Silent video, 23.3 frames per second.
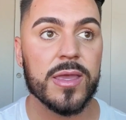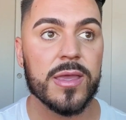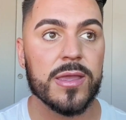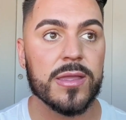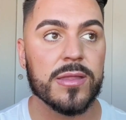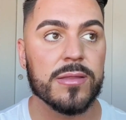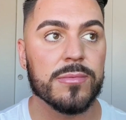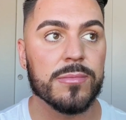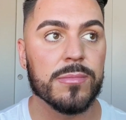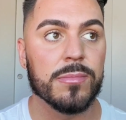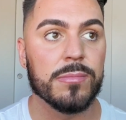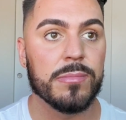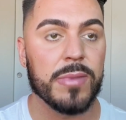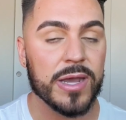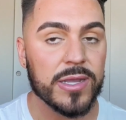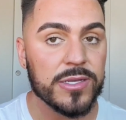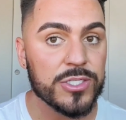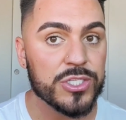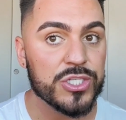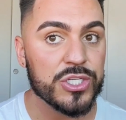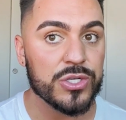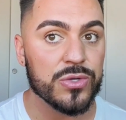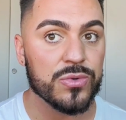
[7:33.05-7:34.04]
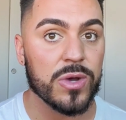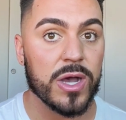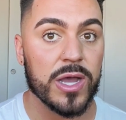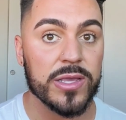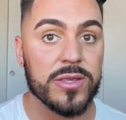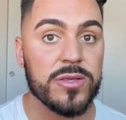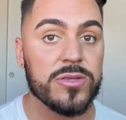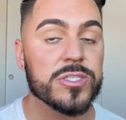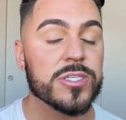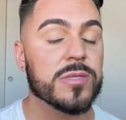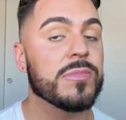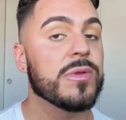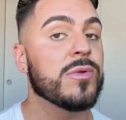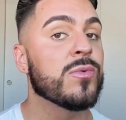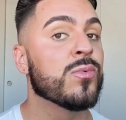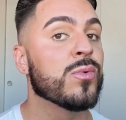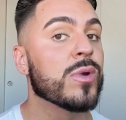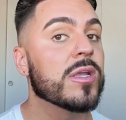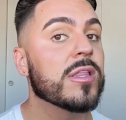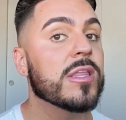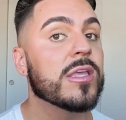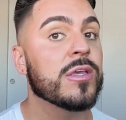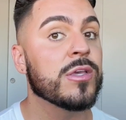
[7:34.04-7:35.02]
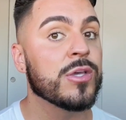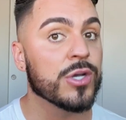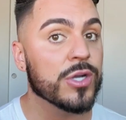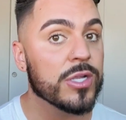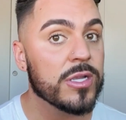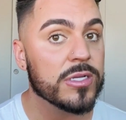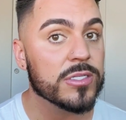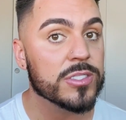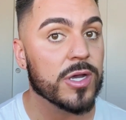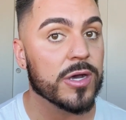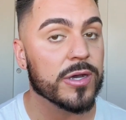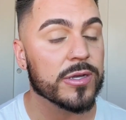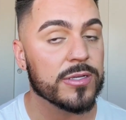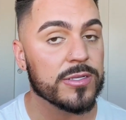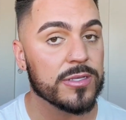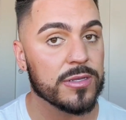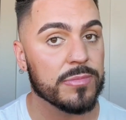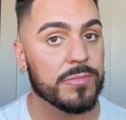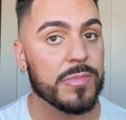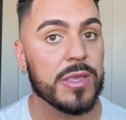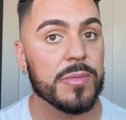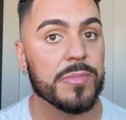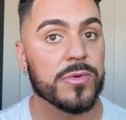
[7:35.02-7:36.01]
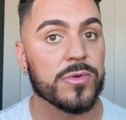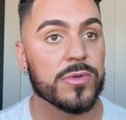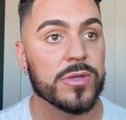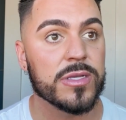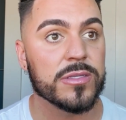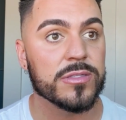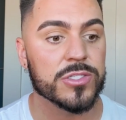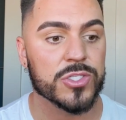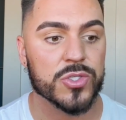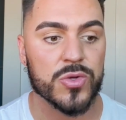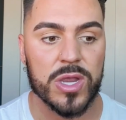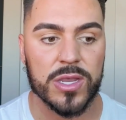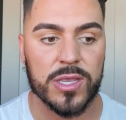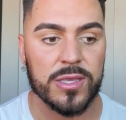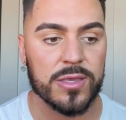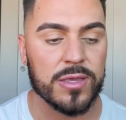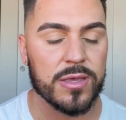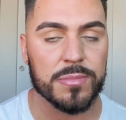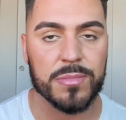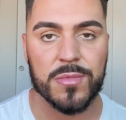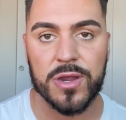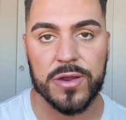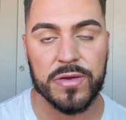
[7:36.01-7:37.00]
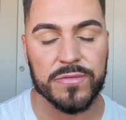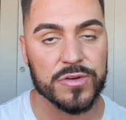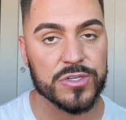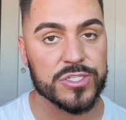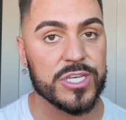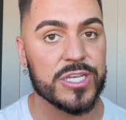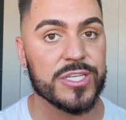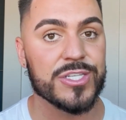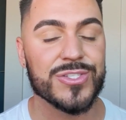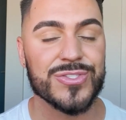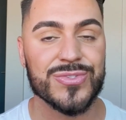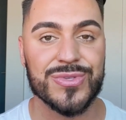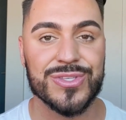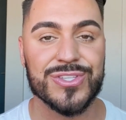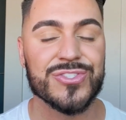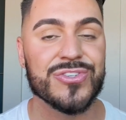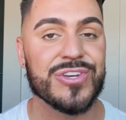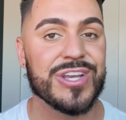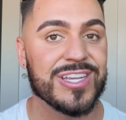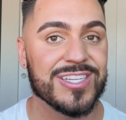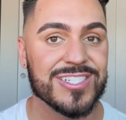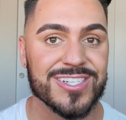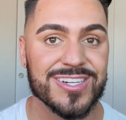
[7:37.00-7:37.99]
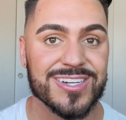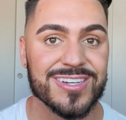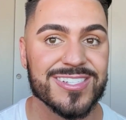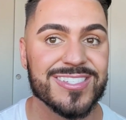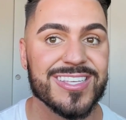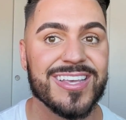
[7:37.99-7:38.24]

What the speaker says: And mind you, I used to be really good at talking to people and striking up conversations with strangers,